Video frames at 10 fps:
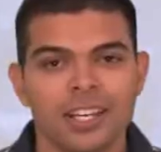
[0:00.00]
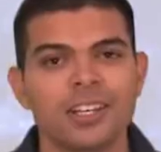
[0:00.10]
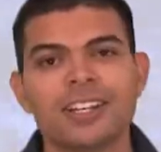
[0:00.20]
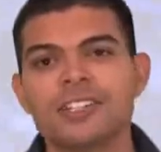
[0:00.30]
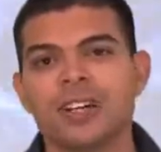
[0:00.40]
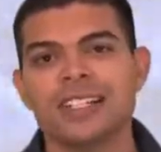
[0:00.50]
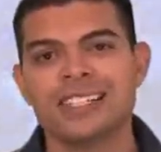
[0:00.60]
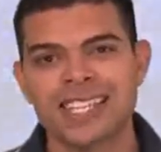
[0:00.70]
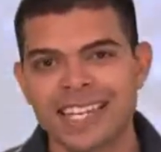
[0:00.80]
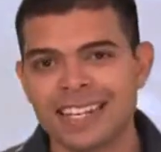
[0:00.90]
You can try
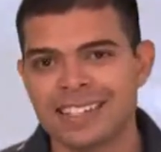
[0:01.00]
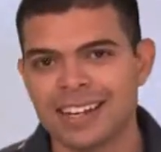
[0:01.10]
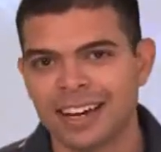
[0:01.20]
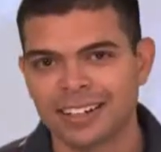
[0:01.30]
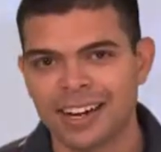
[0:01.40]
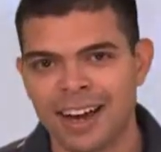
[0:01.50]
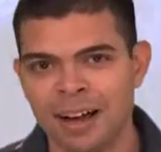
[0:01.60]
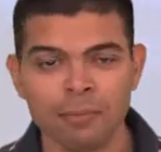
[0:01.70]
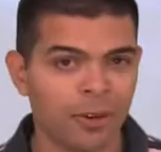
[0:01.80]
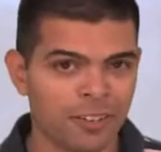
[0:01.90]

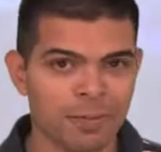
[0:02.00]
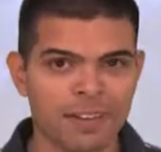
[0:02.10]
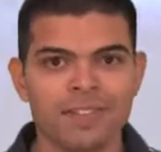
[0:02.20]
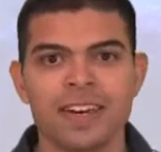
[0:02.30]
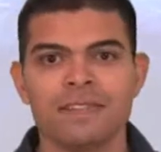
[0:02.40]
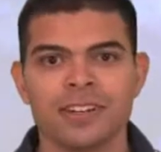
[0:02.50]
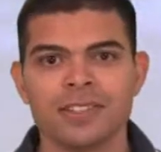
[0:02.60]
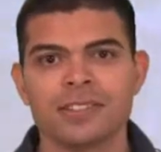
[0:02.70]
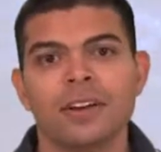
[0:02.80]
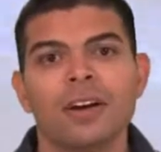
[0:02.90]
skinit.com, one of my favorites,